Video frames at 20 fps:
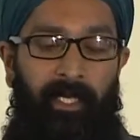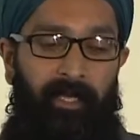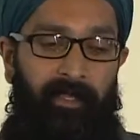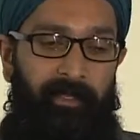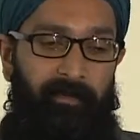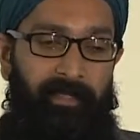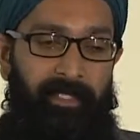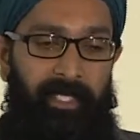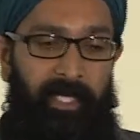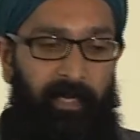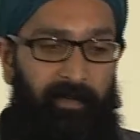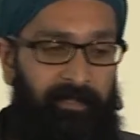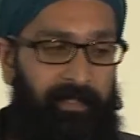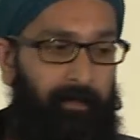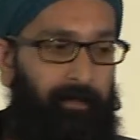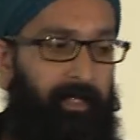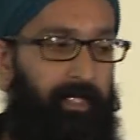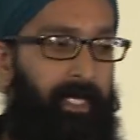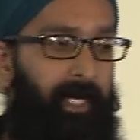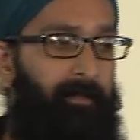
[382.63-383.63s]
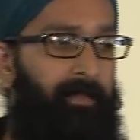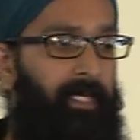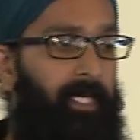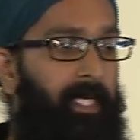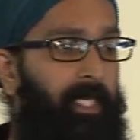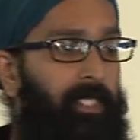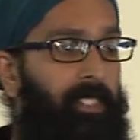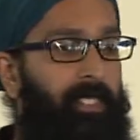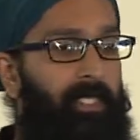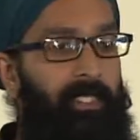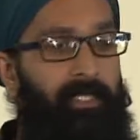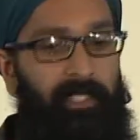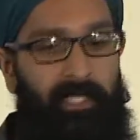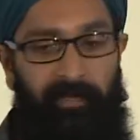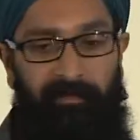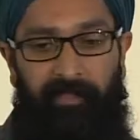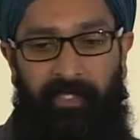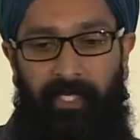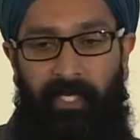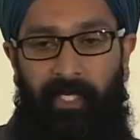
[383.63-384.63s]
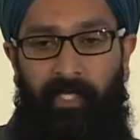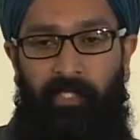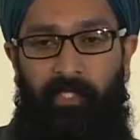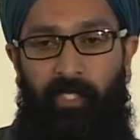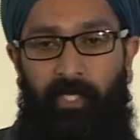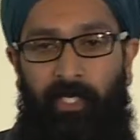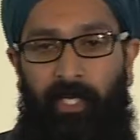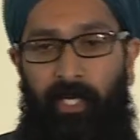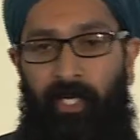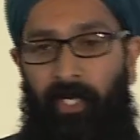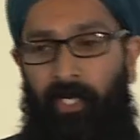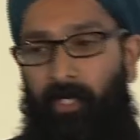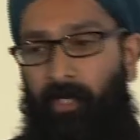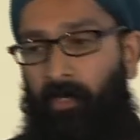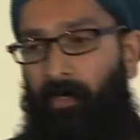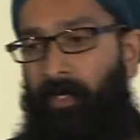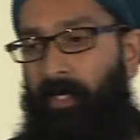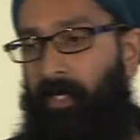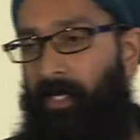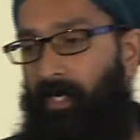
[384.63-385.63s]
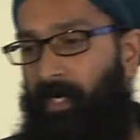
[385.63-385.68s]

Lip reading: themselves to build applications. Every day in Chicago,